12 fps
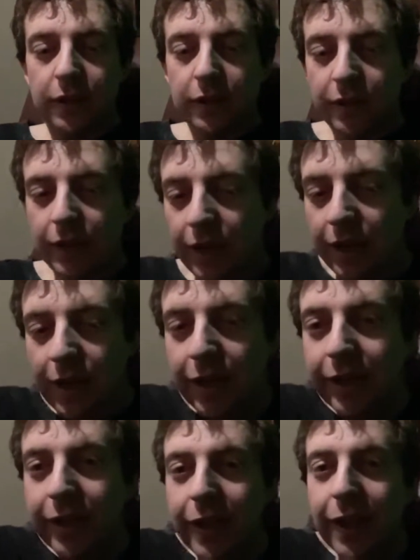Yeah,
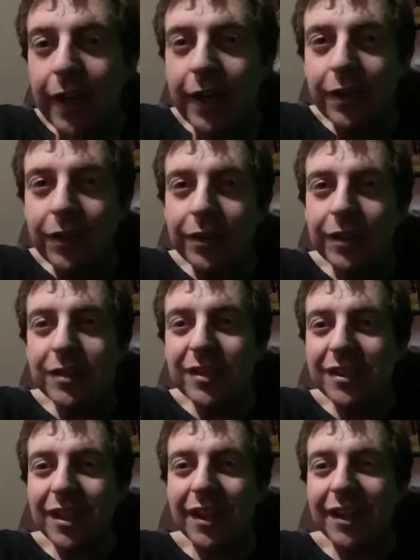I know this
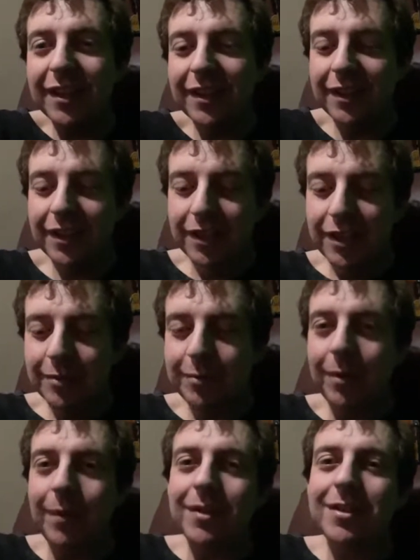been
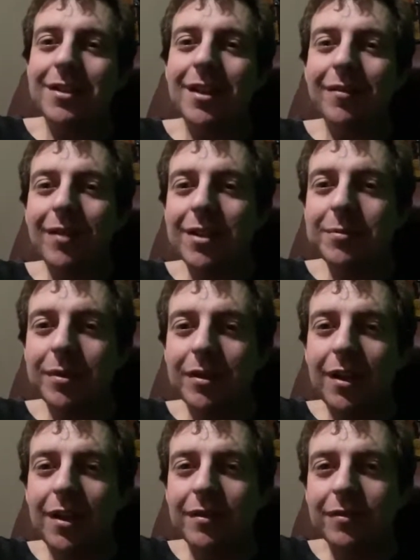a while since I've last been
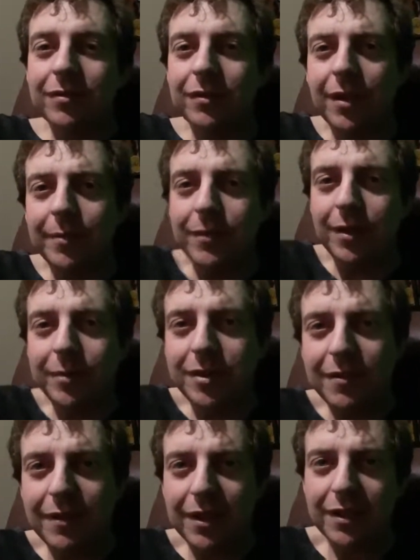live. Let me
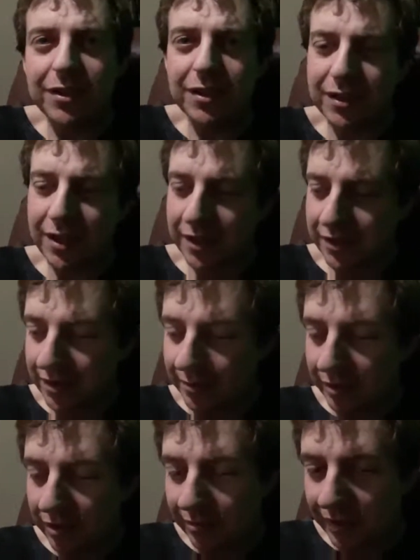see if I can just set this up
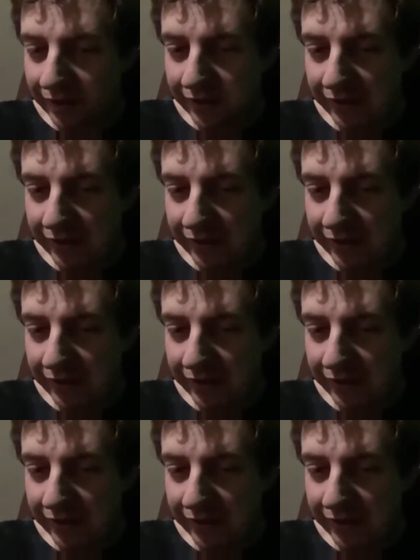a little better.